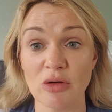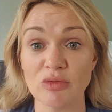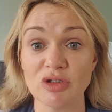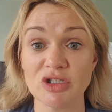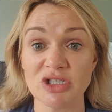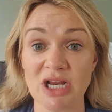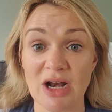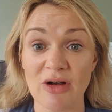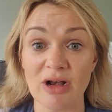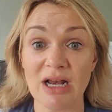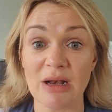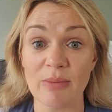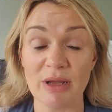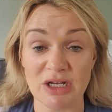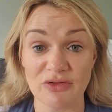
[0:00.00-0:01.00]
generally
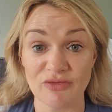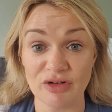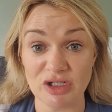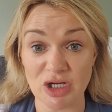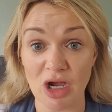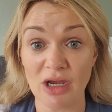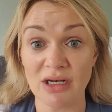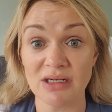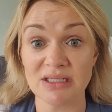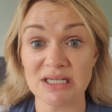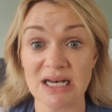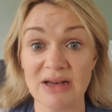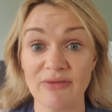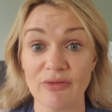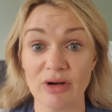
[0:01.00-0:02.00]
it'll be a vaginal
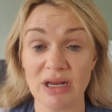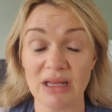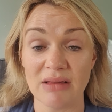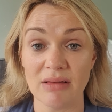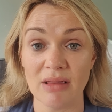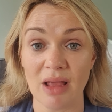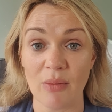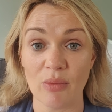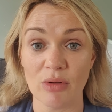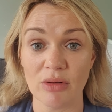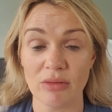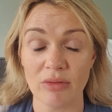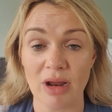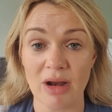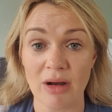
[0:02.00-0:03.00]
delivery that
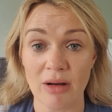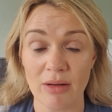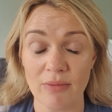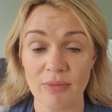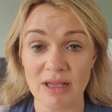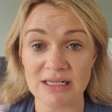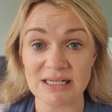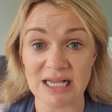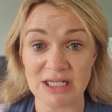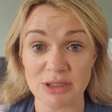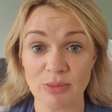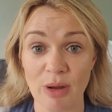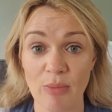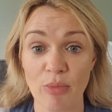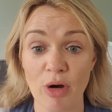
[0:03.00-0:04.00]
will
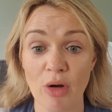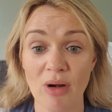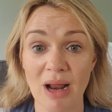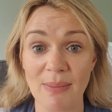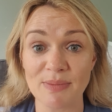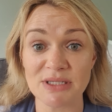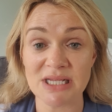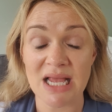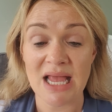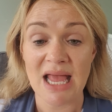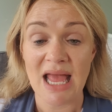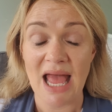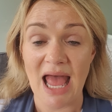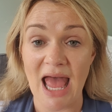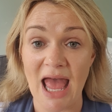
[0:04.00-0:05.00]
exacerbate prolapse.
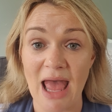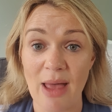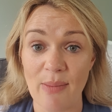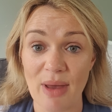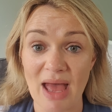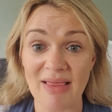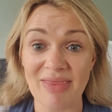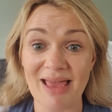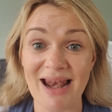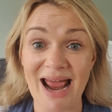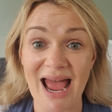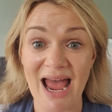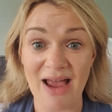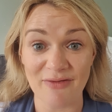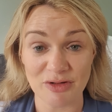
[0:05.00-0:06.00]
And then
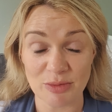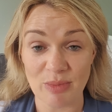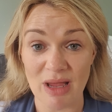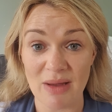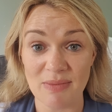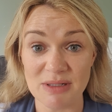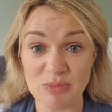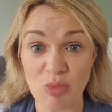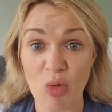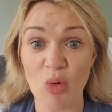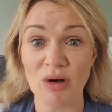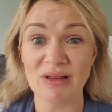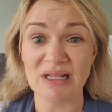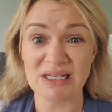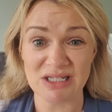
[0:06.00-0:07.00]
after baby's
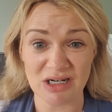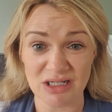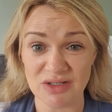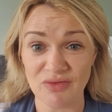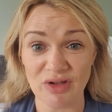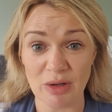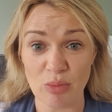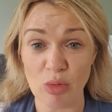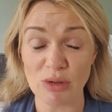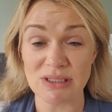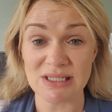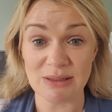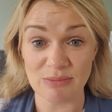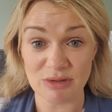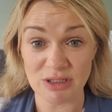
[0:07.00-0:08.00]
born, they start to feel more
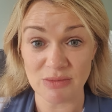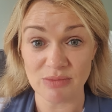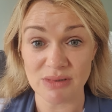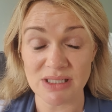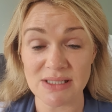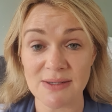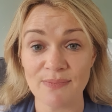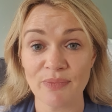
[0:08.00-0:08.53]
symptoms.